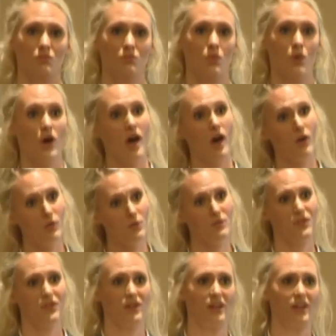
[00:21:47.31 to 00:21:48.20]
will
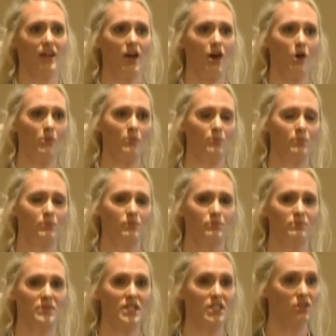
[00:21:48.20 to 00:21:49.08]
hopefully help
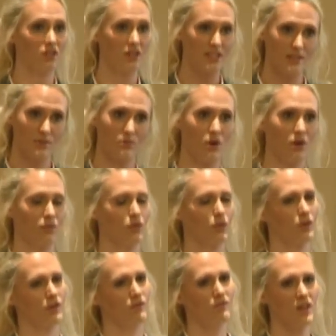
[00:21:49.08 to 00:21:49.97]
decrease
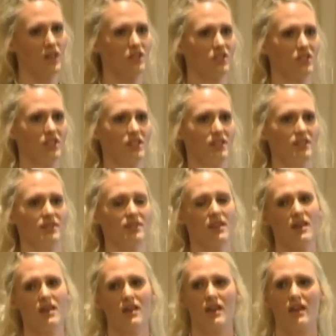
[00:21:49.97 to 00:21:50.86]
wrongful convictions
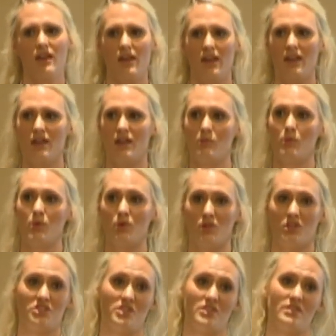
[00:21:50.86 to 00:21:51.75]
and uphold
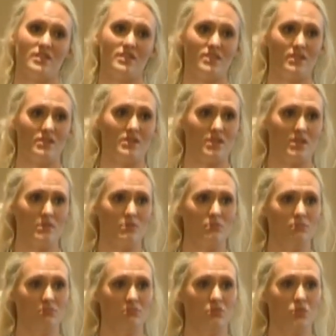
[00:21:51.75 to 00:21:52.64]
our justice system
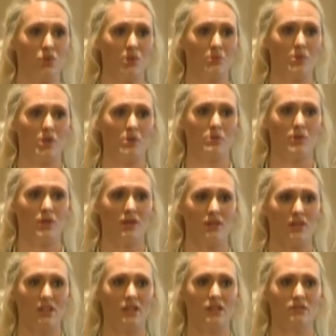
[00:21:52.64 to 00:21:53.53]
more
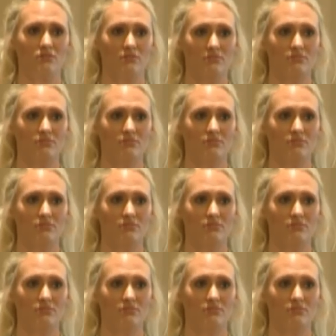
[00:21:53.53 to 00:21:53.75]
appropriately.